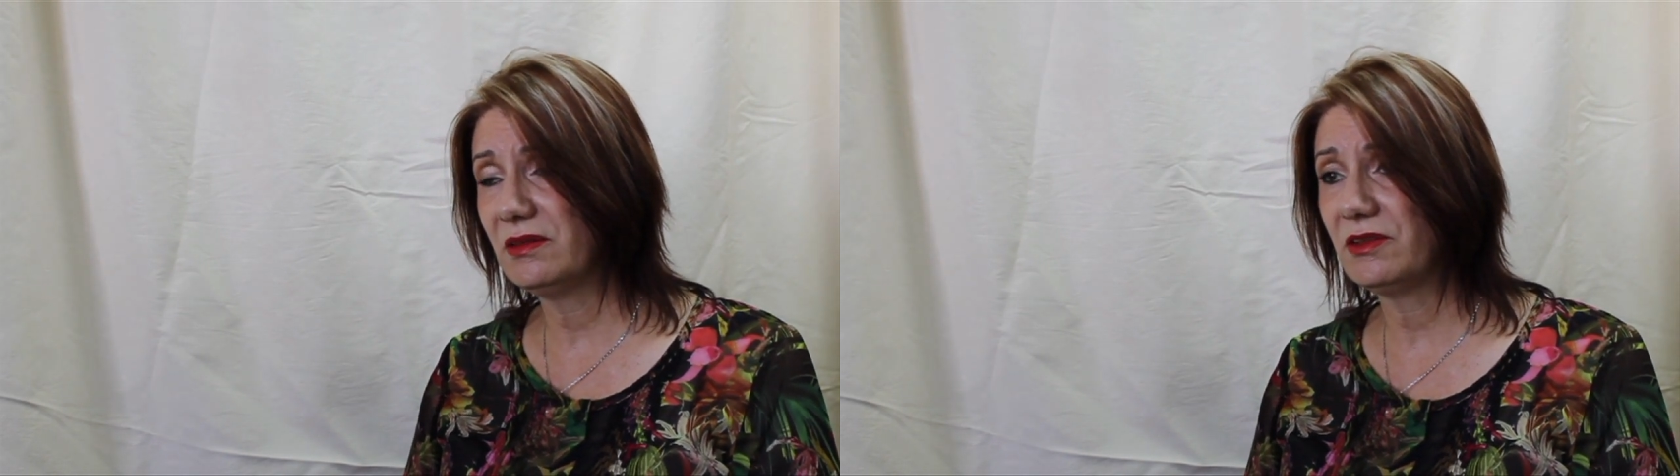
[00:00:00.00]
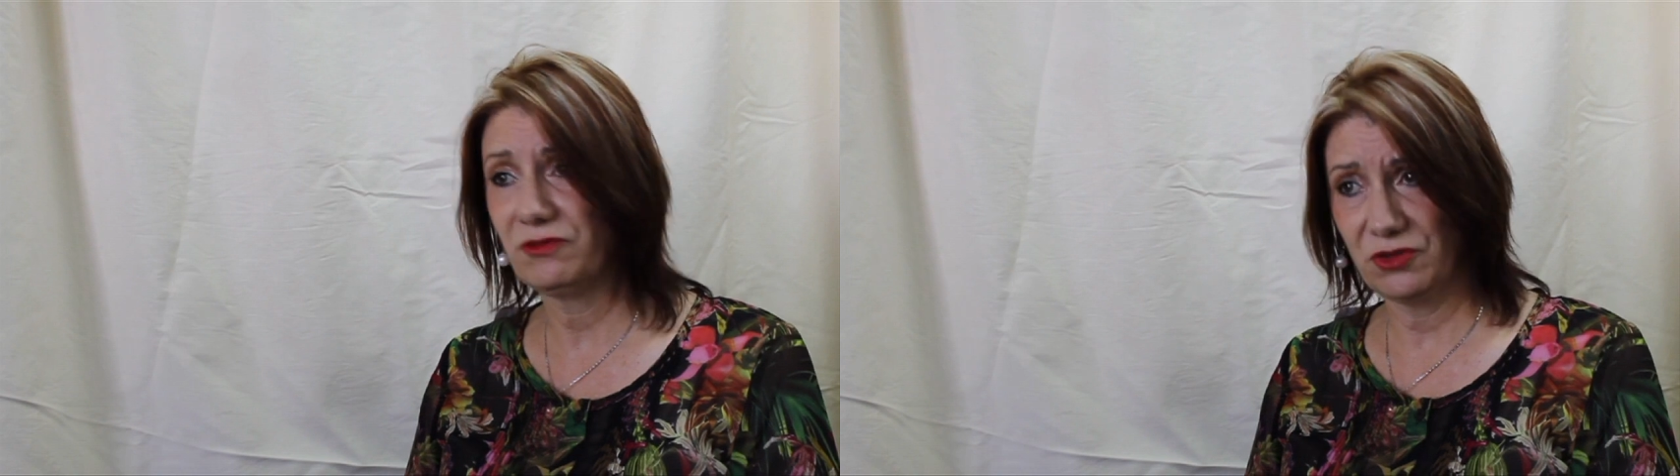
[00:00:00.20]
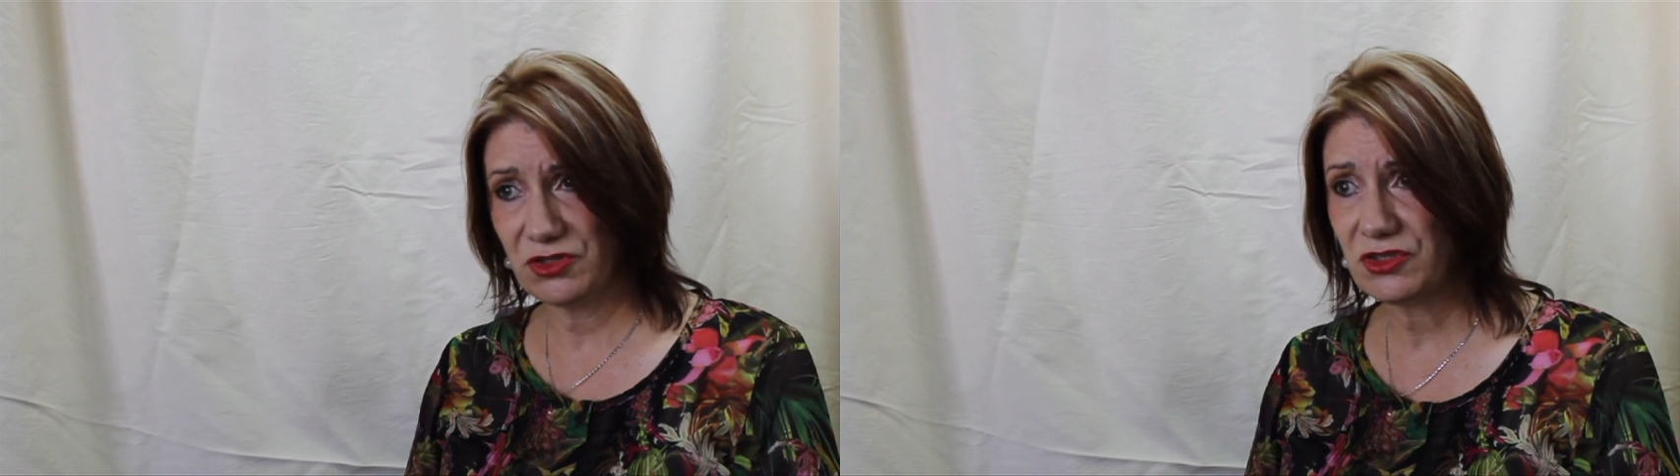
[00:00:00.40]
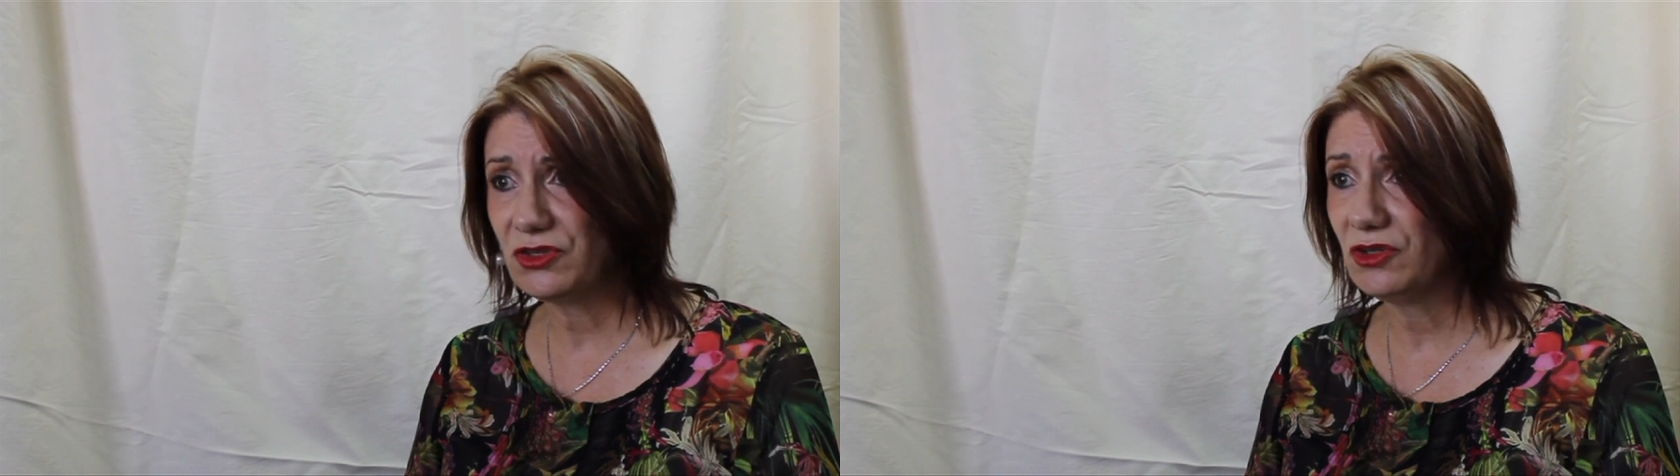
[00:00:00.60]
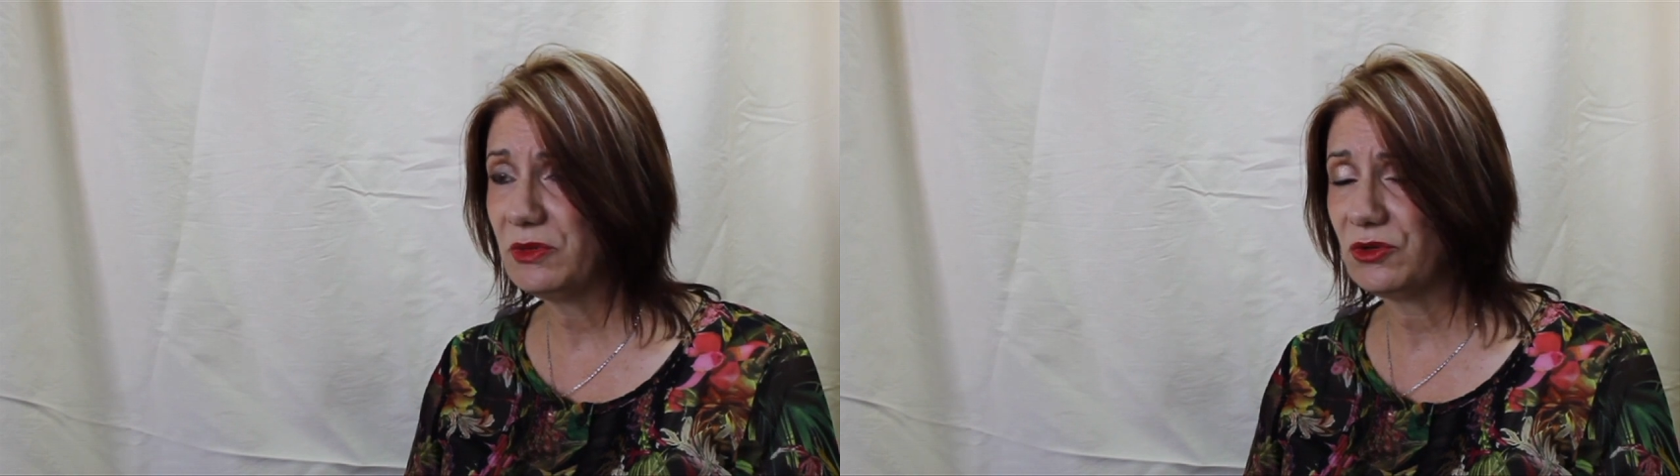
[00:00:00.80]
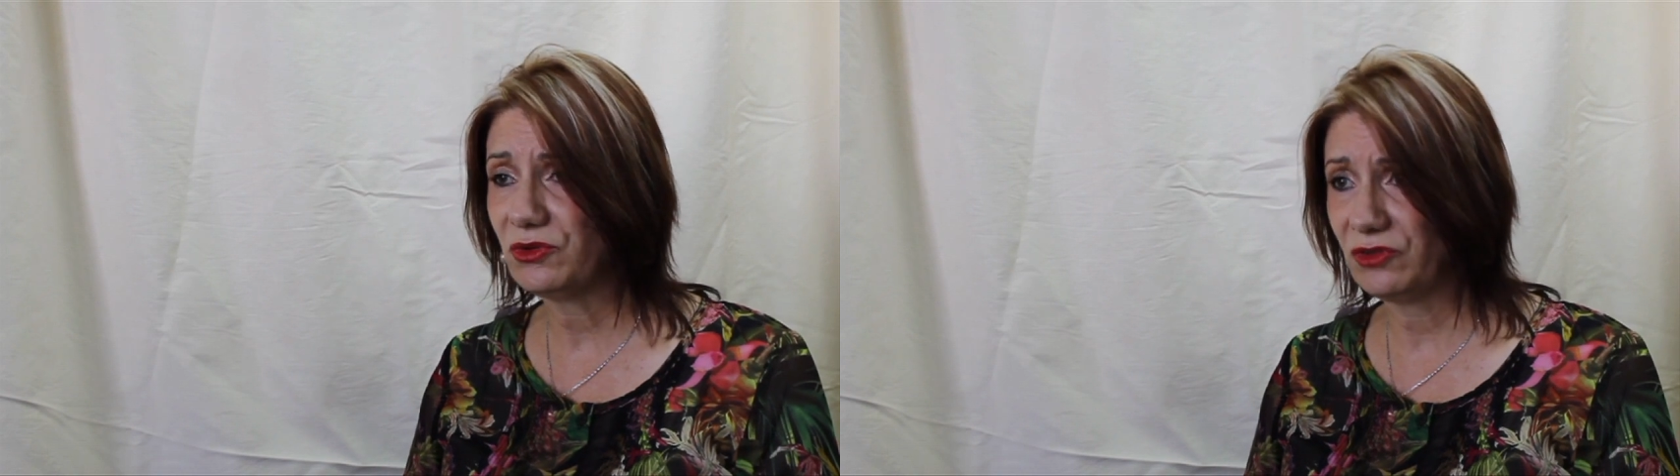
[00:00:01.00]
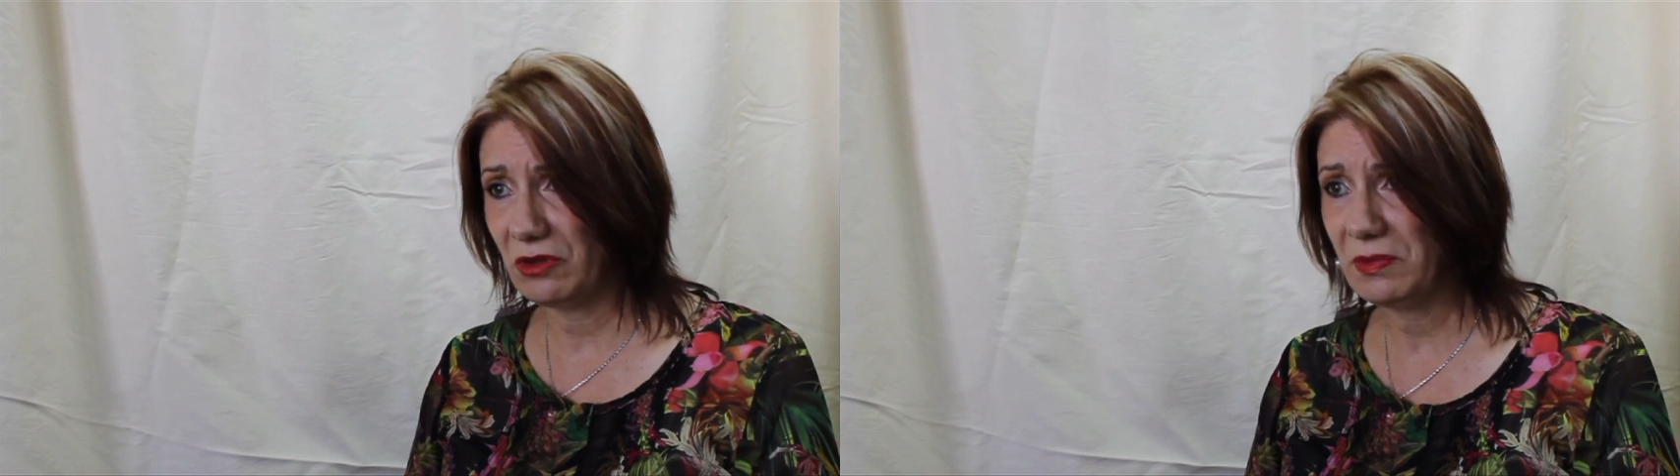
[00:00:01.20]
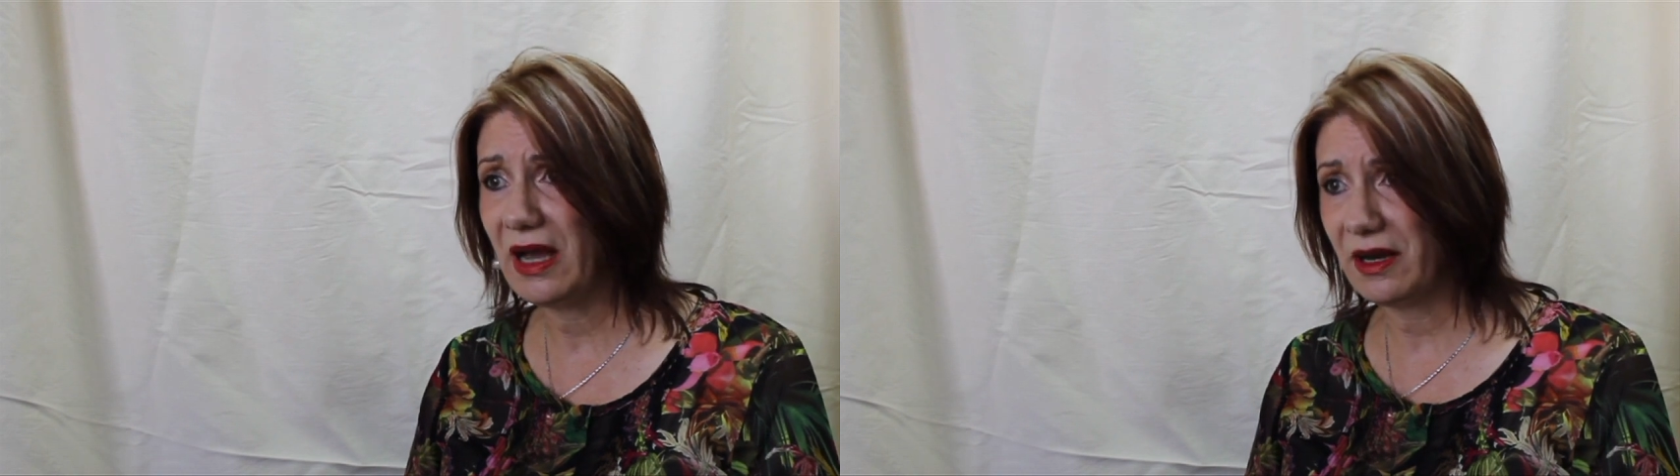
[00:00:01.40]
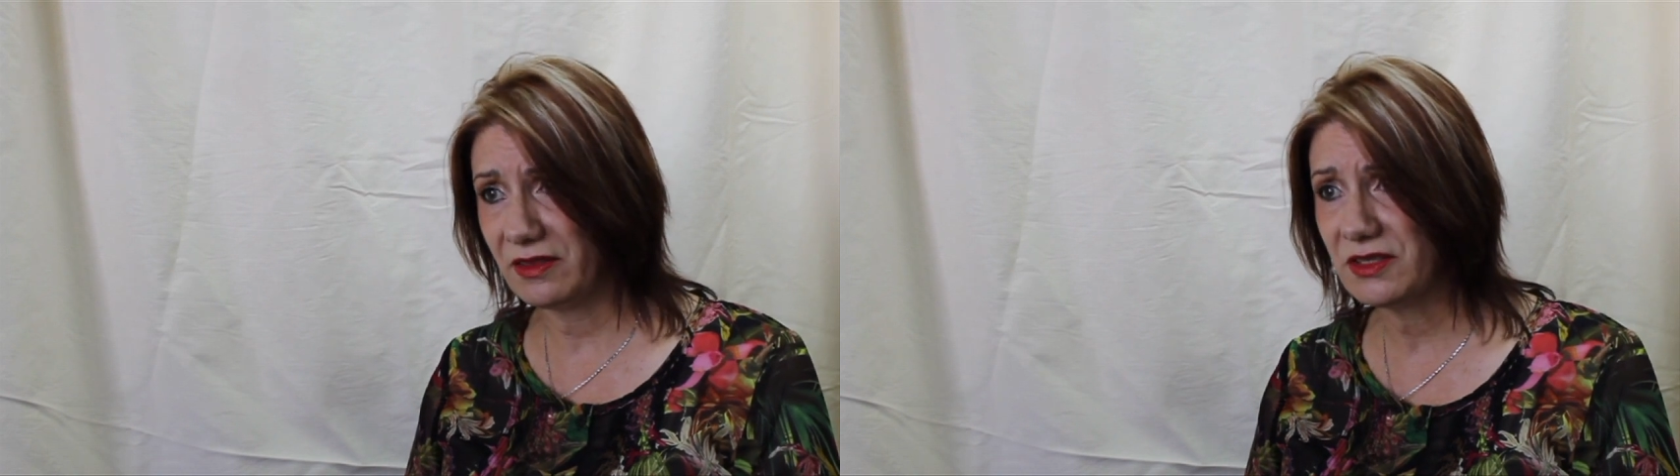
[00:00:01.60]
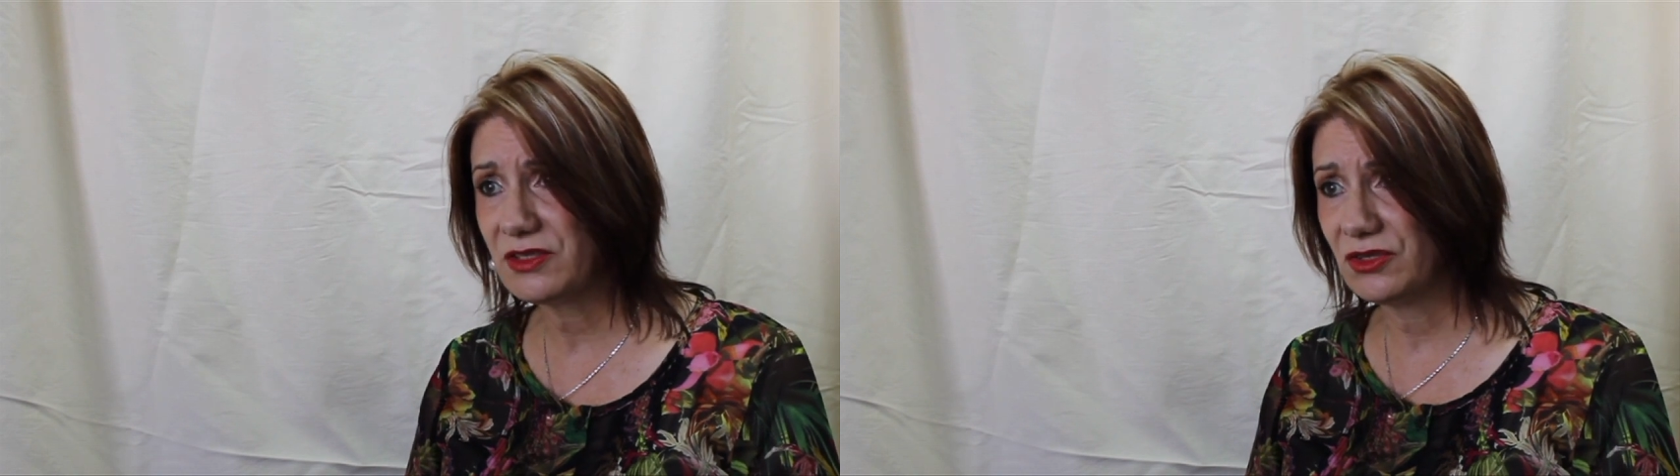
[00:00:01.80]
the first term and also part
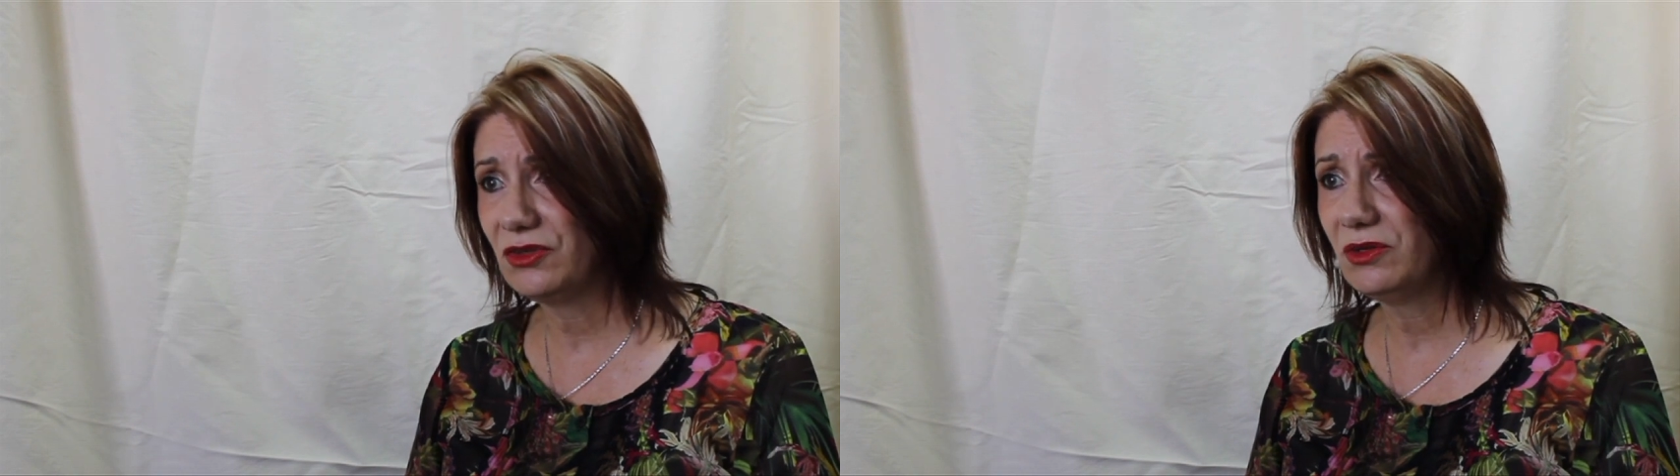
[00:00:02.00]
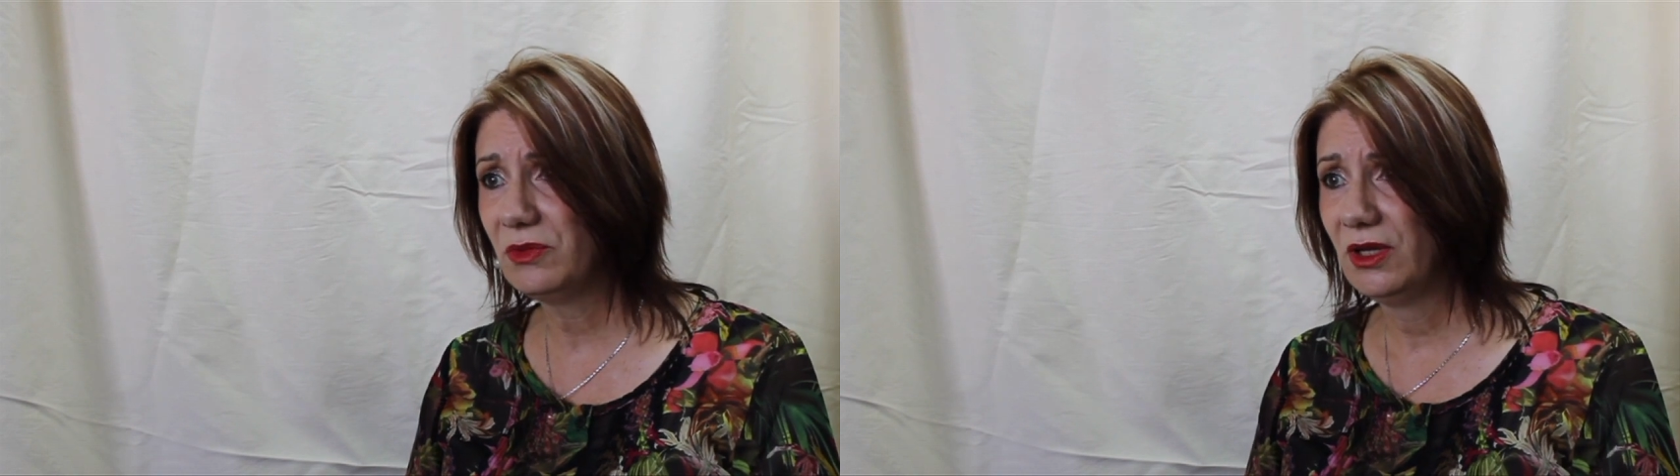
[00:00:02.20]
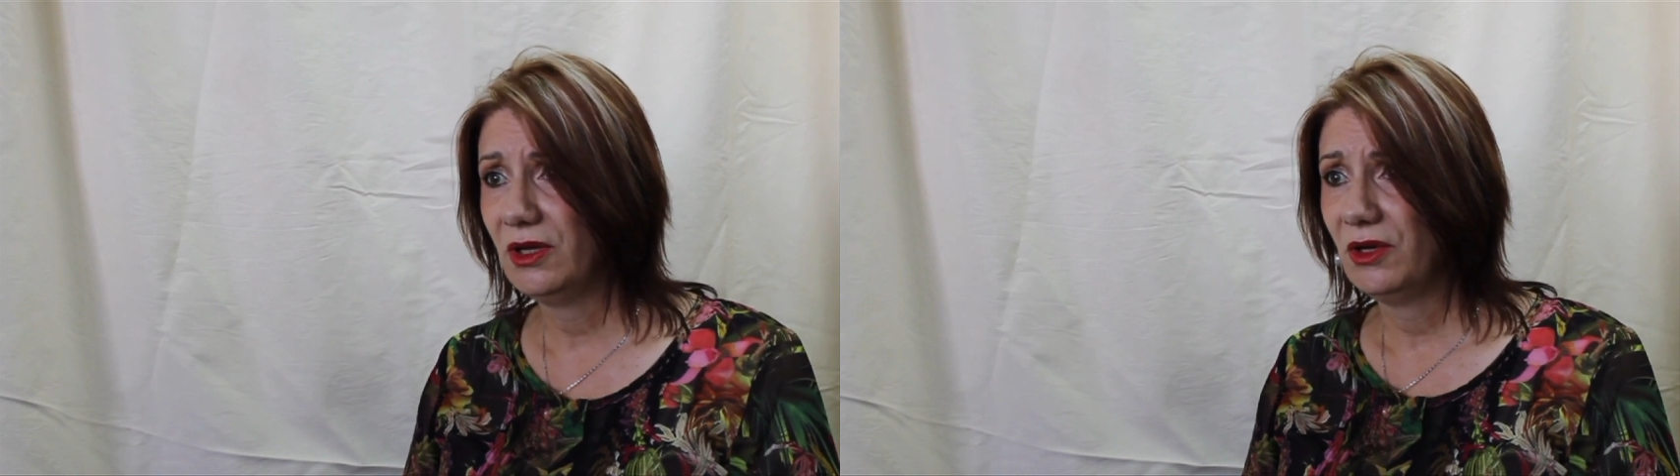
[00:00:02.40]
of this term.